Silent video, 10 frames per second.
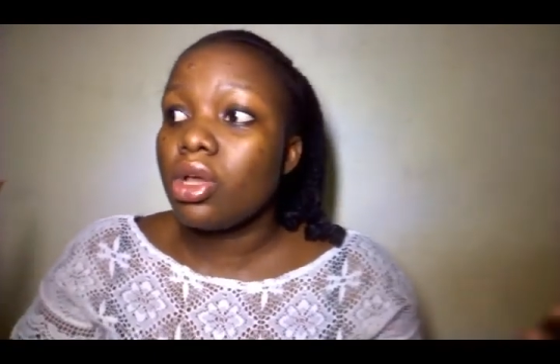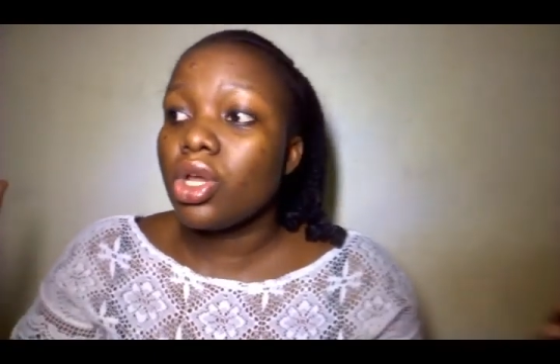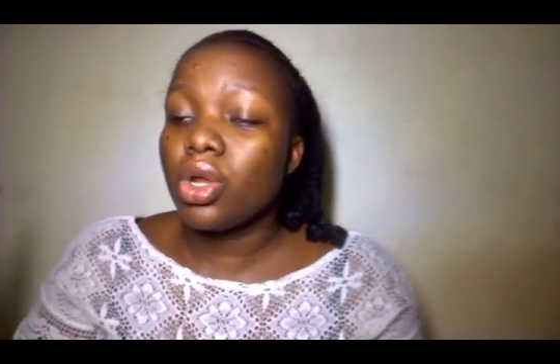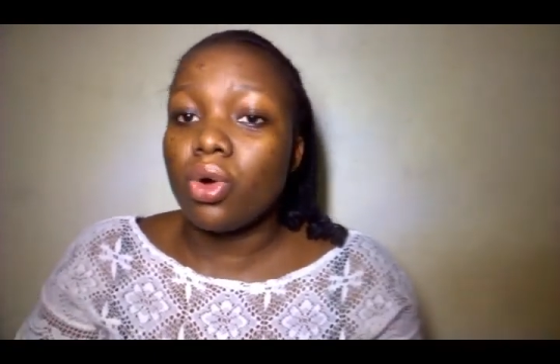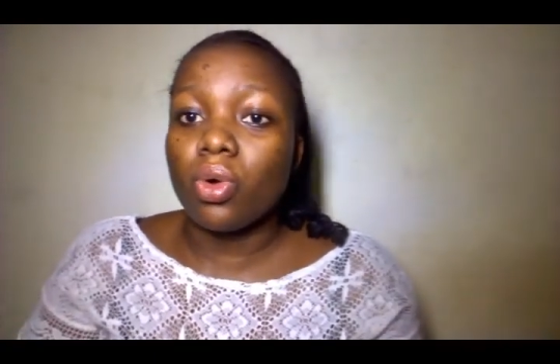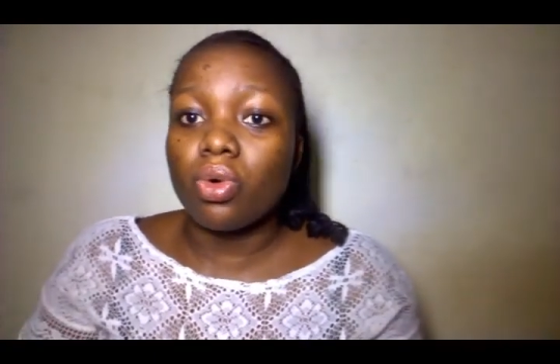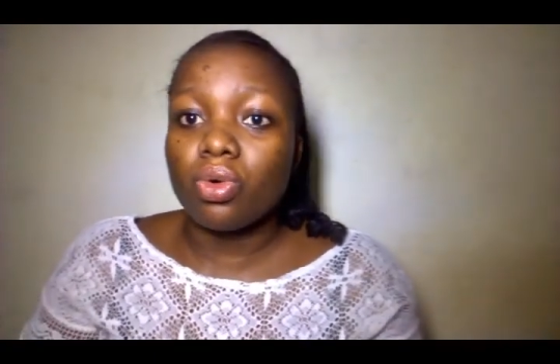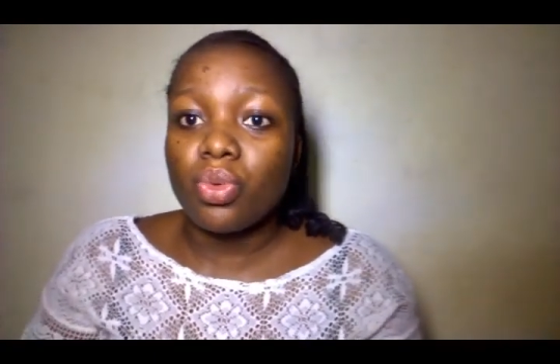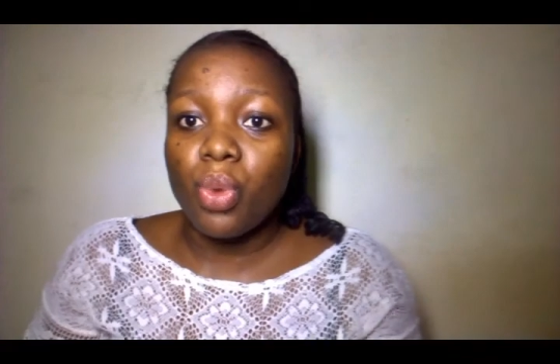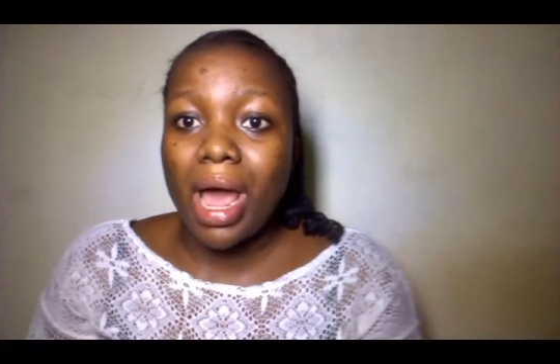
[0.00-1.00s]
you
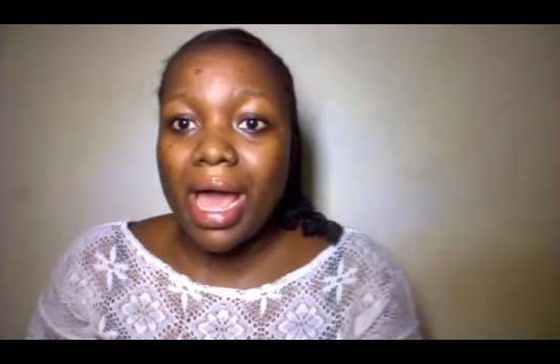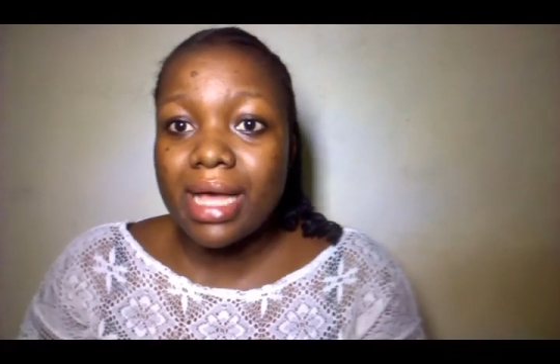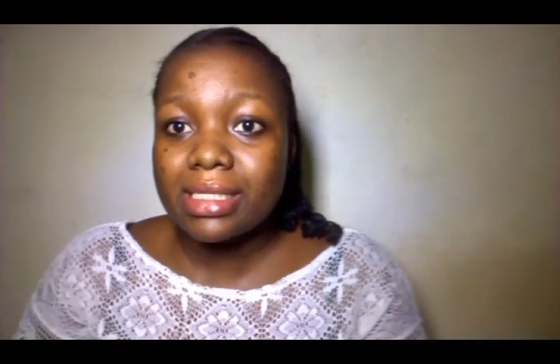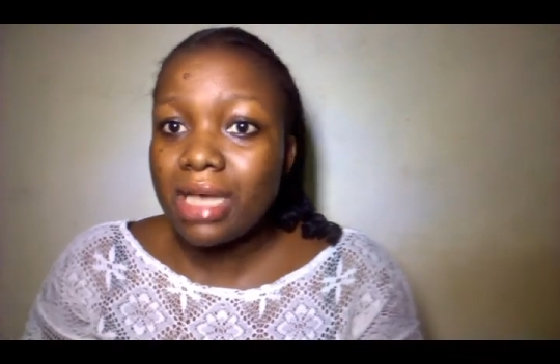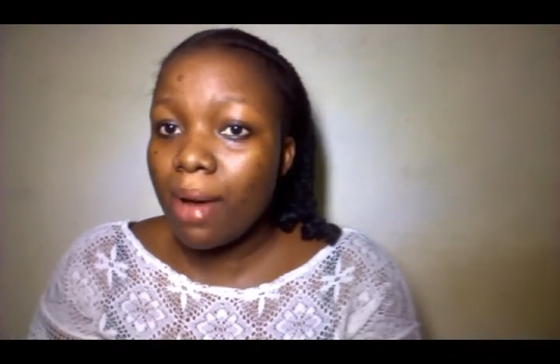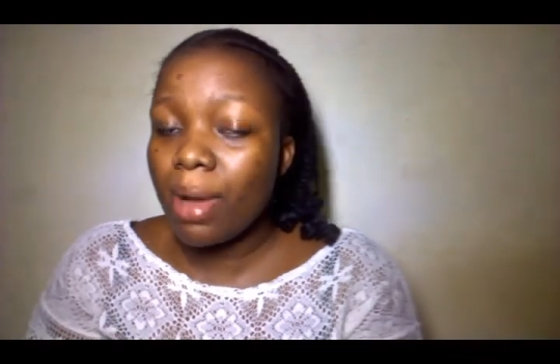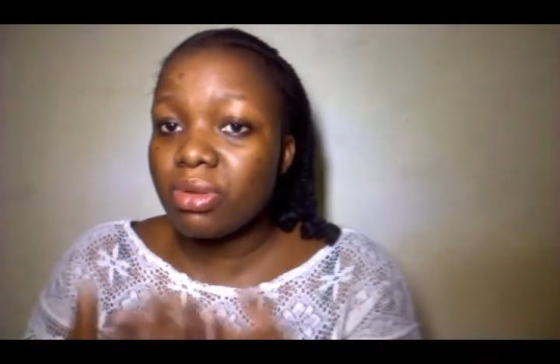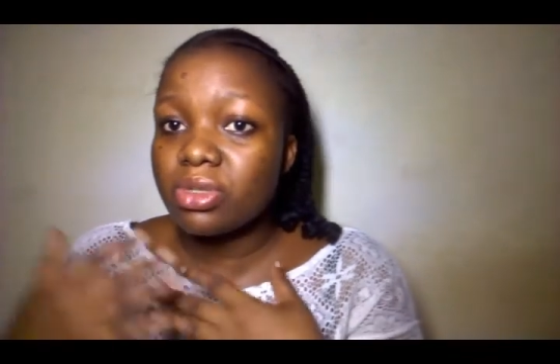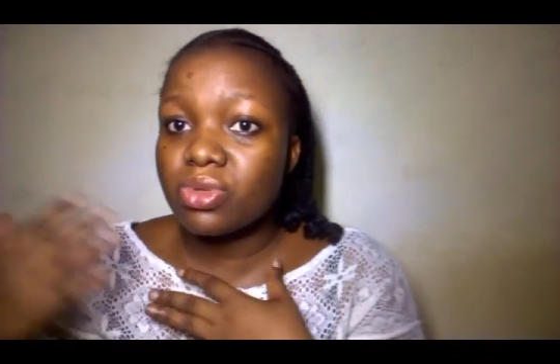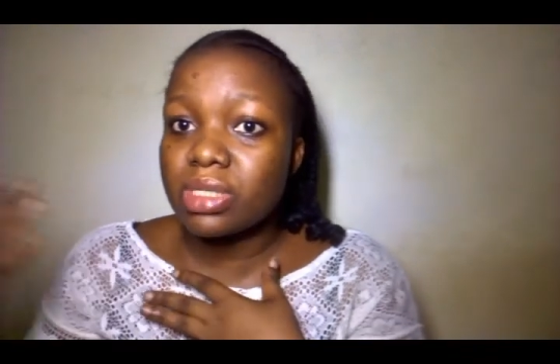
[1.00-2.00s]
know rent how
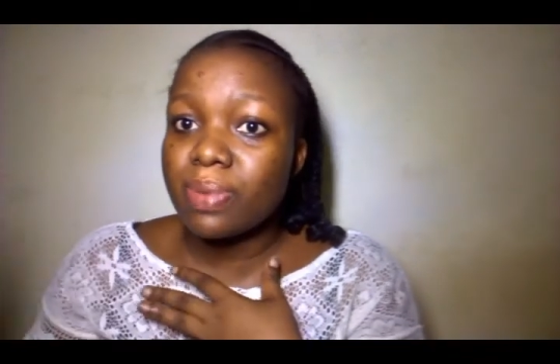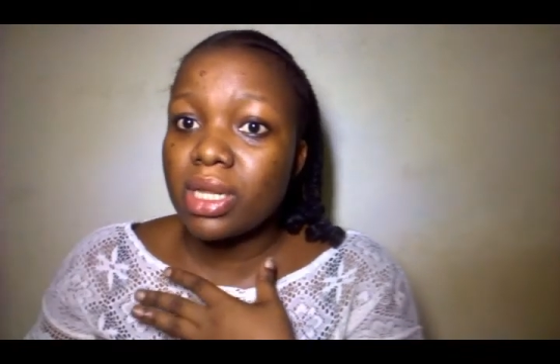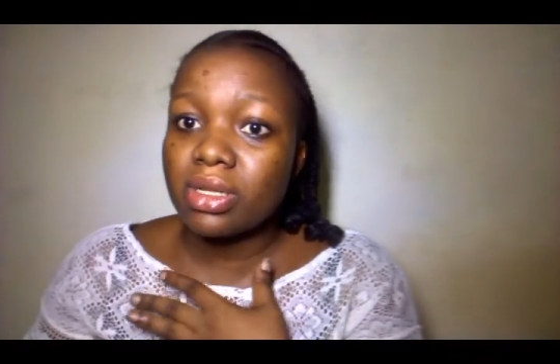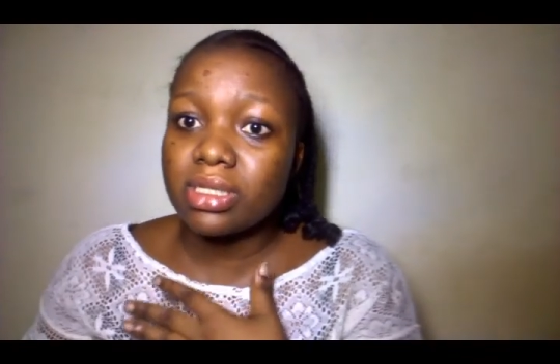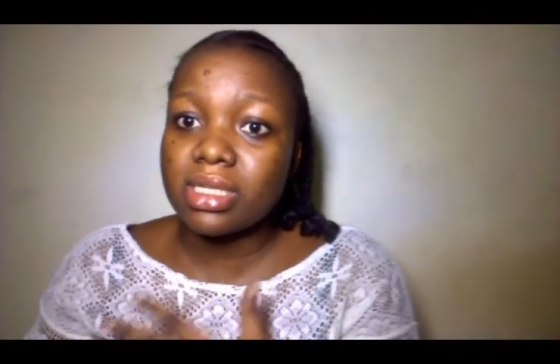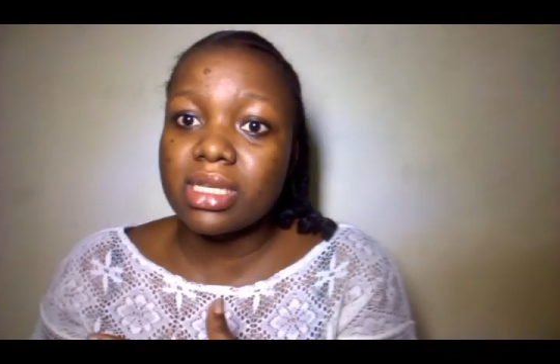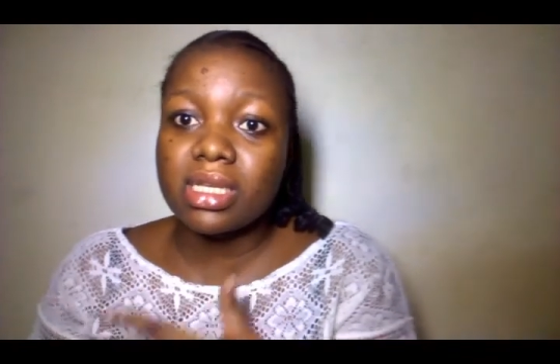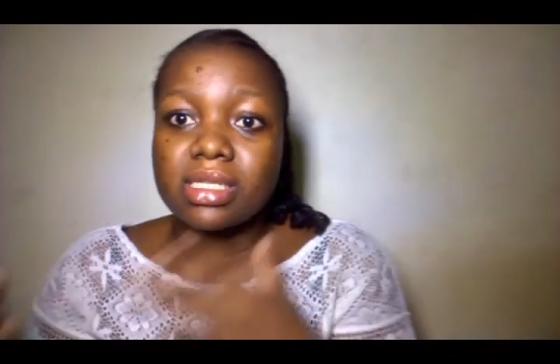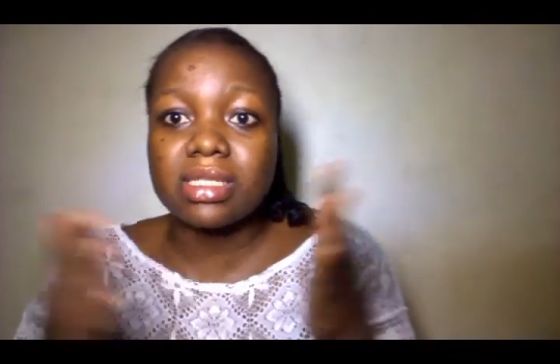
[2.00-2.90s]
much we spend on this